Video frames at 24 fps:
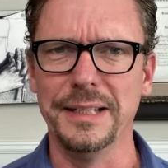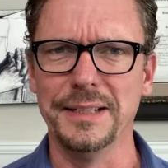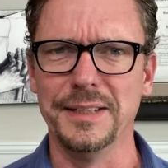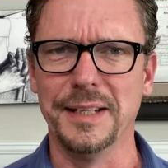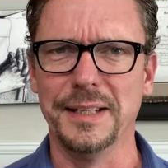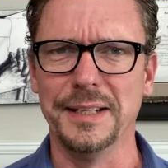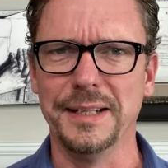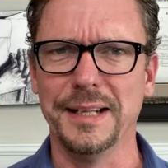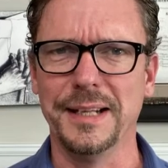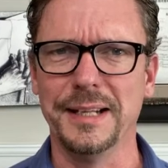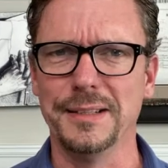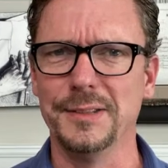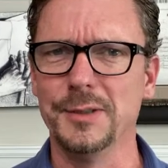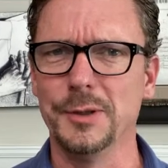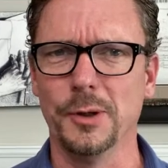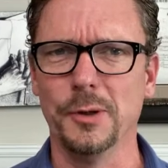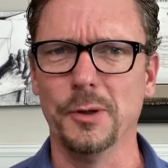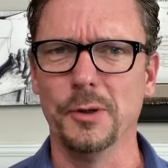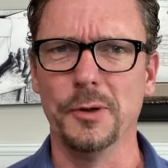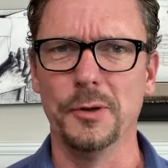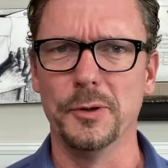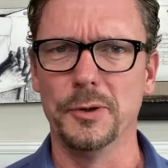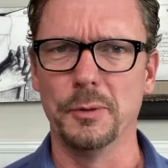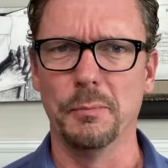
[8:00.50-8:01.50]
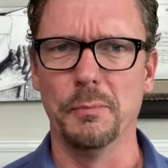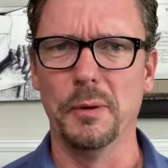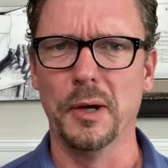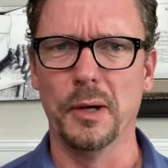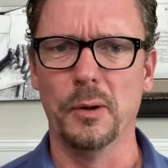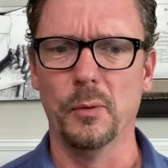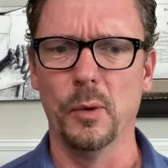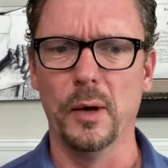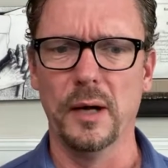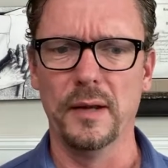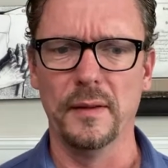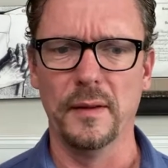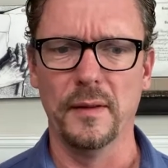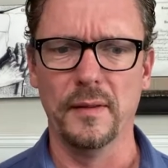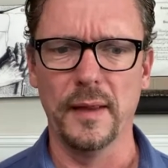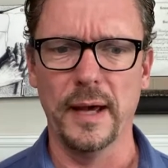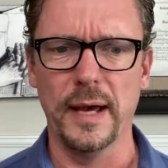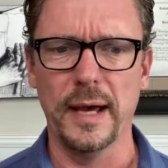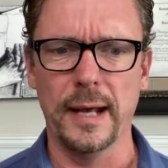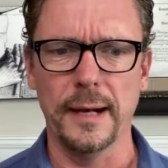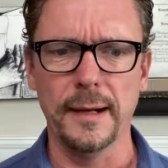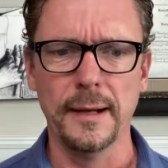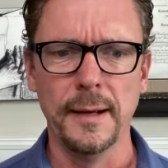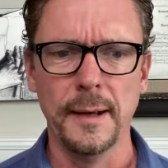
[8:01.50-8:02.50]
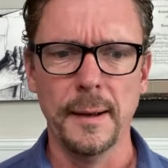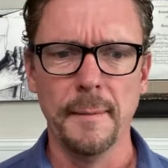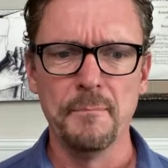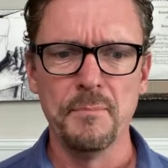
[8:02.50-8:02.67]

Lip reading: isn't it? Surely there's a better way than that.